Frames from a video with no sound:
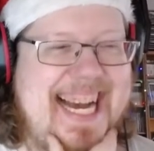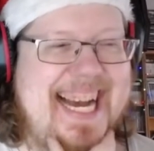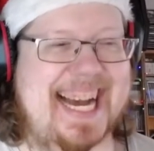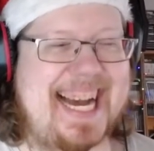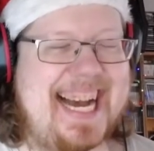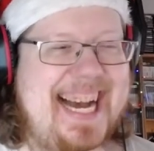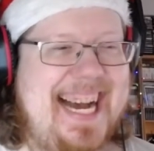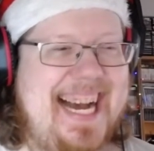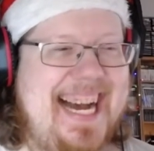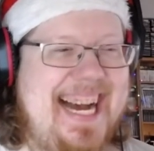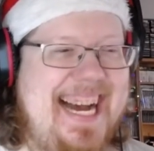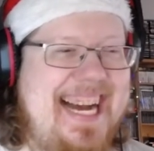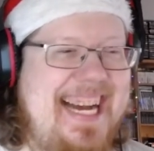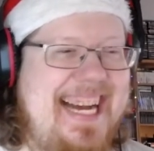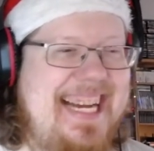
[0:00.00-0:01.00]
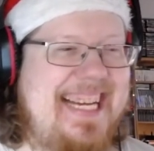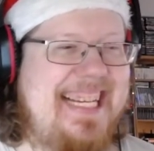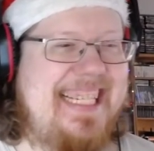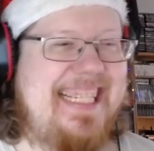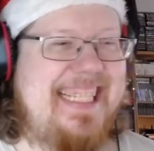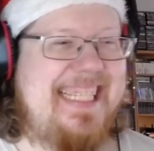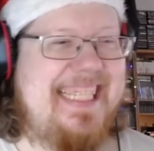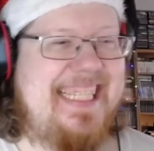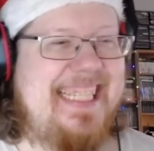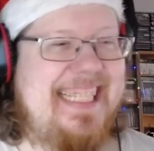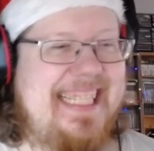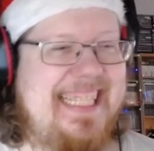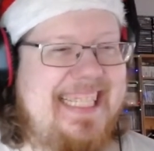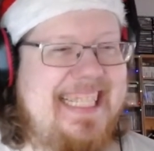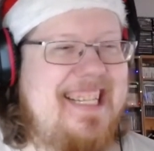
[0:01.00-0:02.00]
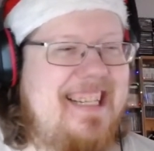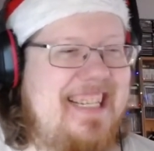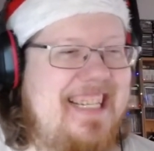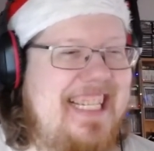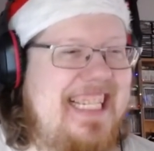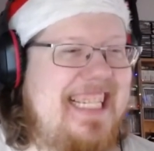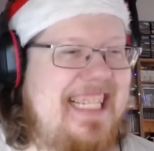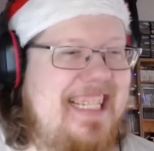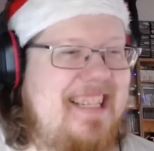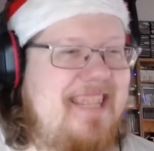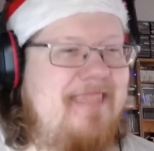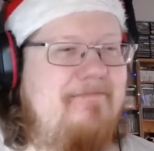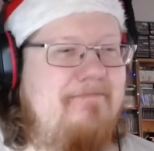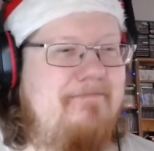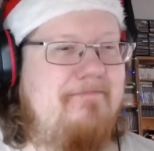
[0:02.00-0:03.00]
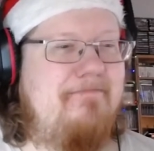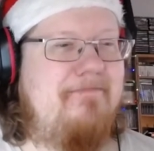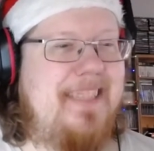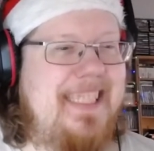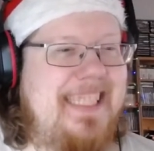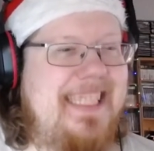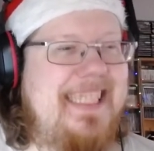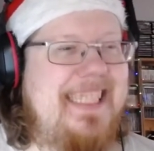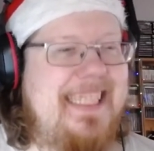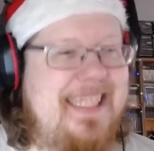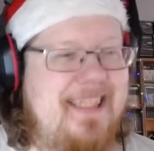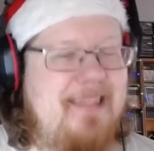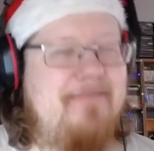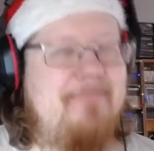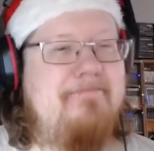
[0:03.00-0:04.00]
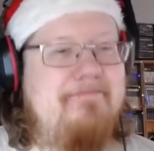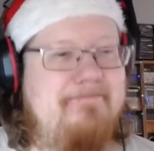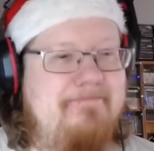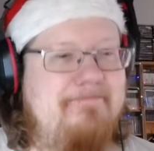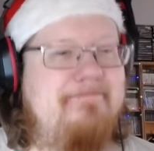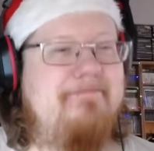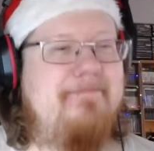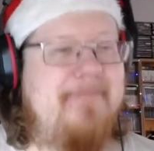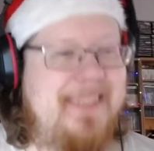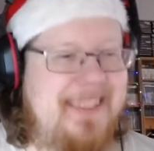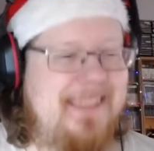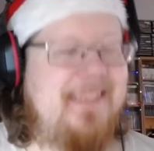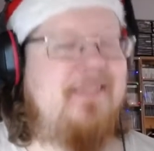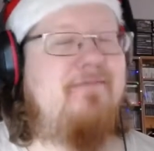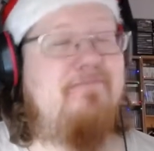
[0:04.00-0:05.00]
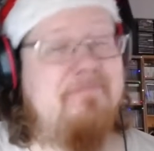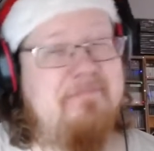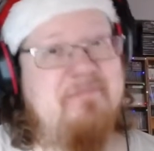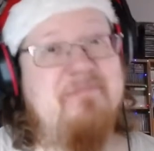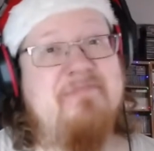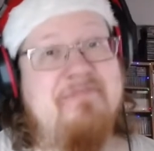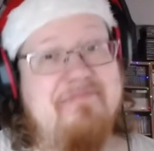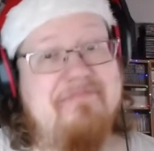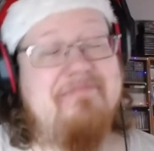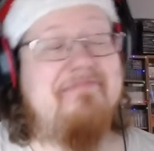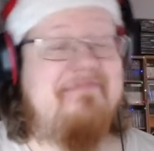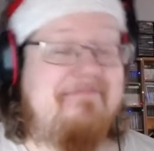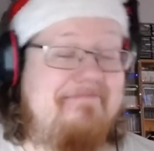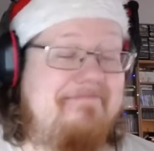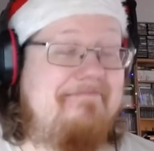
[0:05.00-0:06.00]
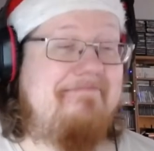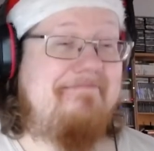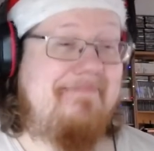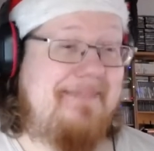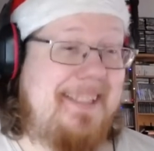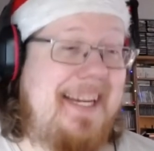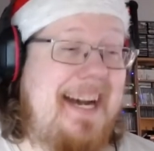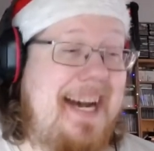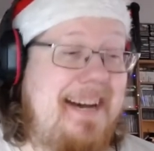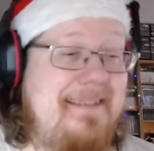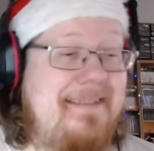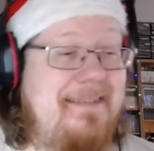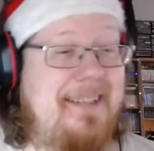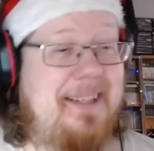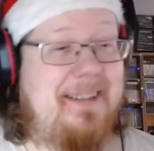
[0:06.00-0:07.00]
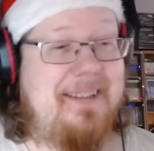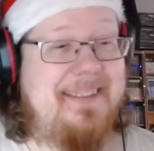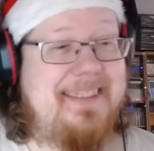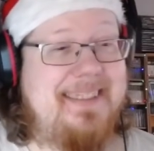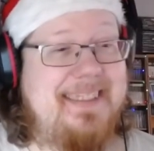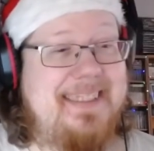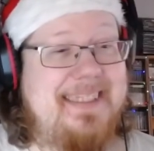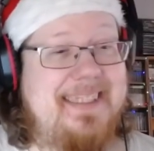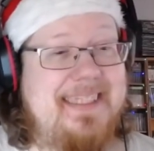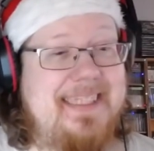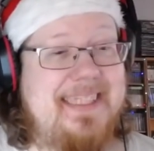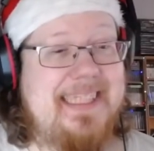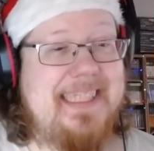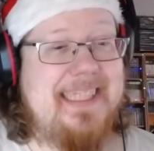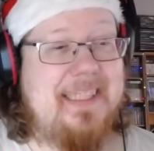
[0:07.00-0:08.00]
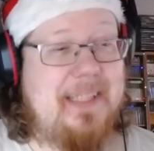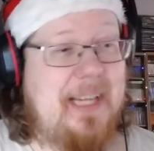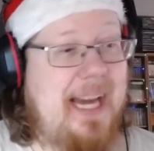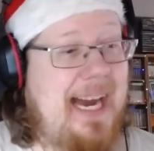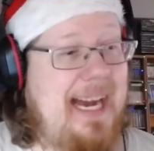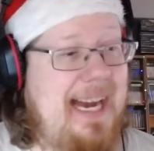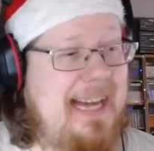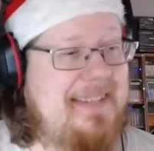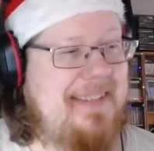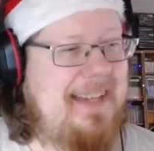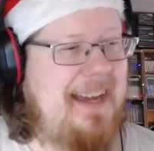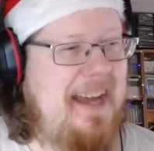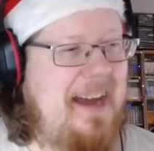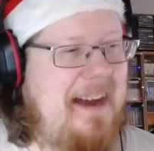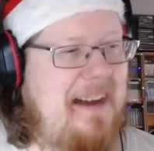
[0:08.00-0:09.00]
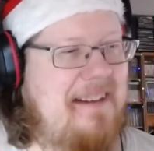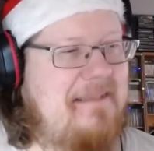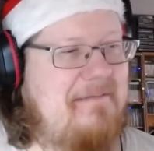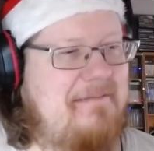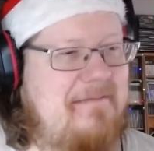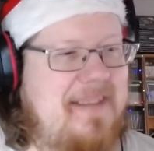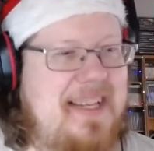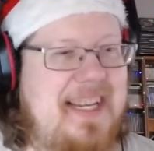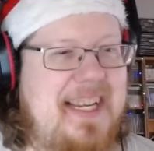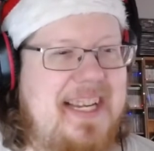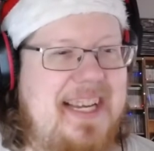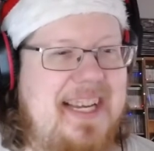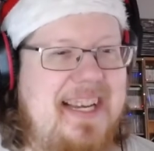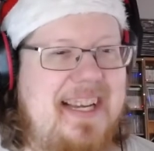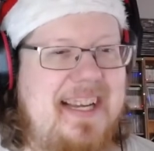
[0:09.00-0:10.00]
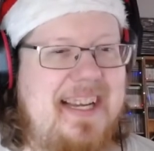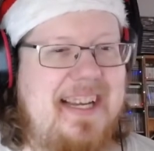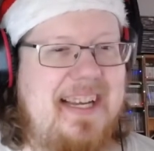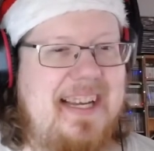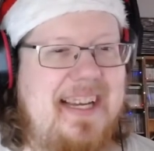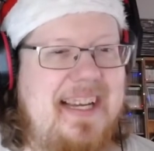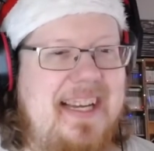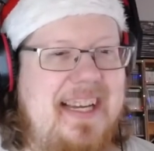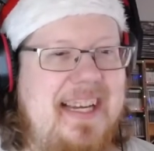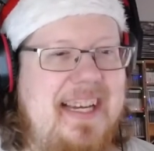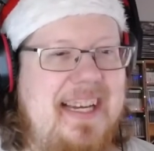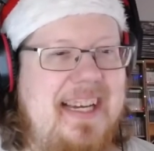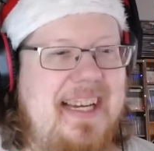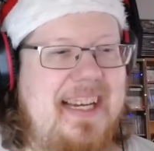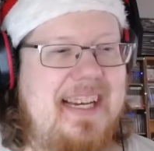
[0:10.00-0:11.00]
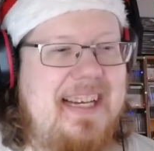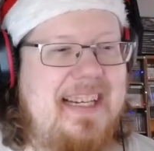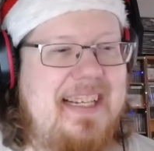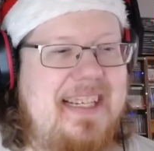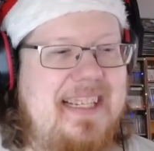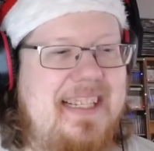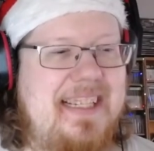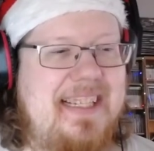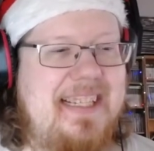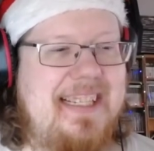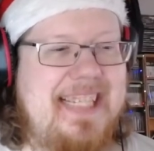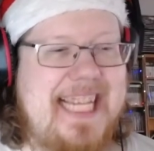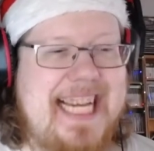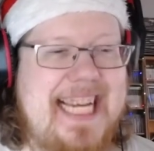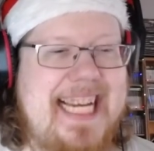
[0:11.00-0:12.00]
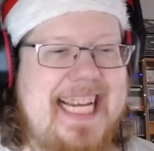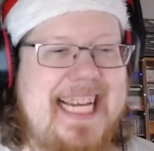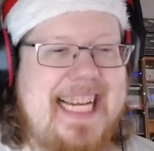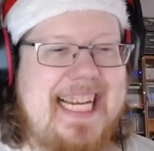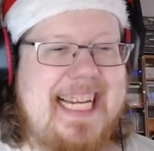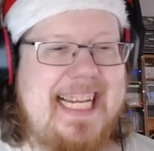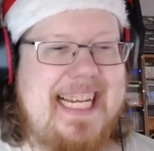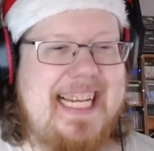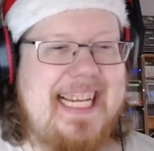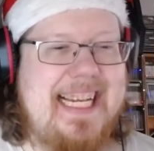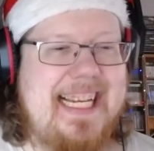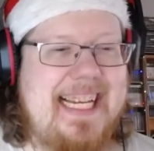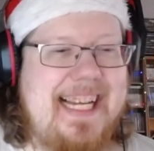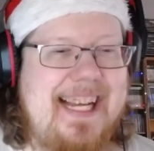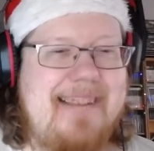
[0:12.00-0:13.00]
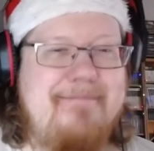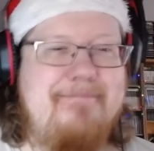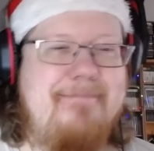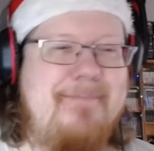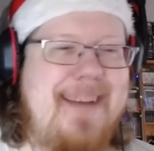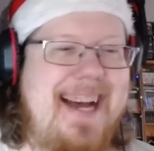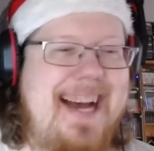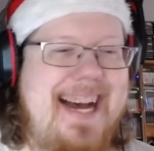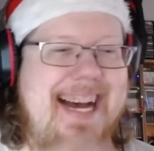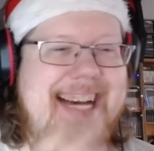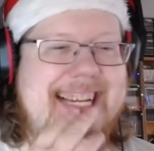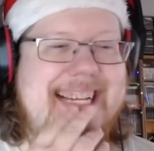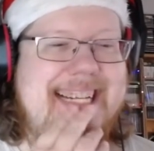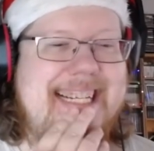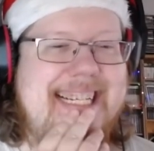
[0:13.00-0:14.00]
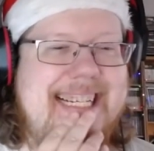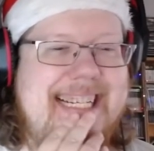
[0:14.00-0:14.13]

I know how to pronounce it by now. It's fies and tights. Yeah, there's a difference there. Yeah. It looks really cool. Oh, really yeah. edgy. Okay, let let's go high.